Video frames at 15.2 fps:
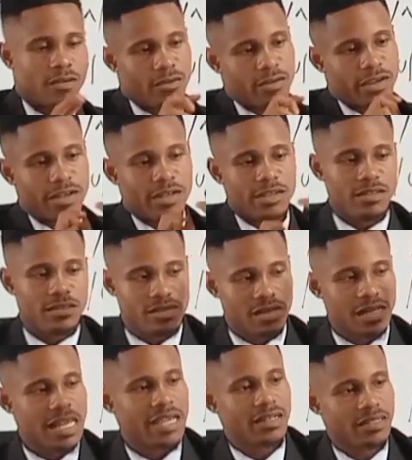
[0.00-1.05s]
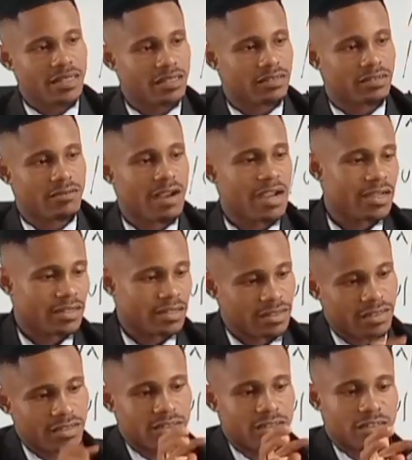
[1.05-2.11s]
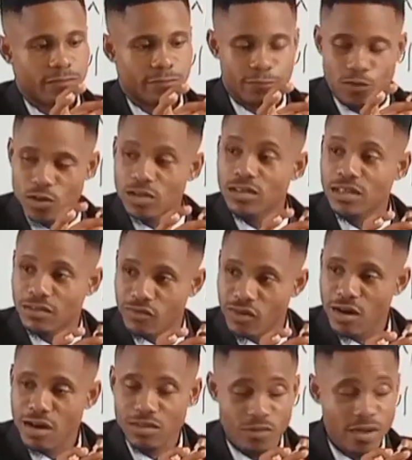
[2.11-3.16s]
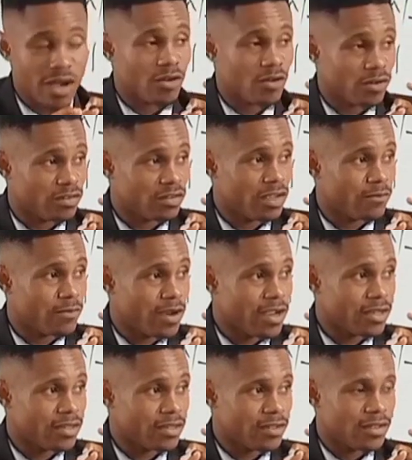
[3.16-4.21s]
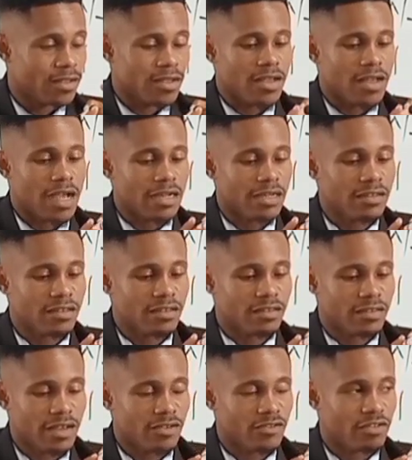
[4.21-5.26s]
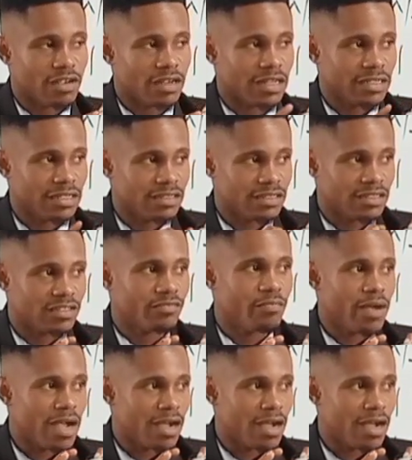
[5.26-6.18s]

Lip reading: Okay, it's like this, right? This is front as far as we are concerned, right? And this is central and this is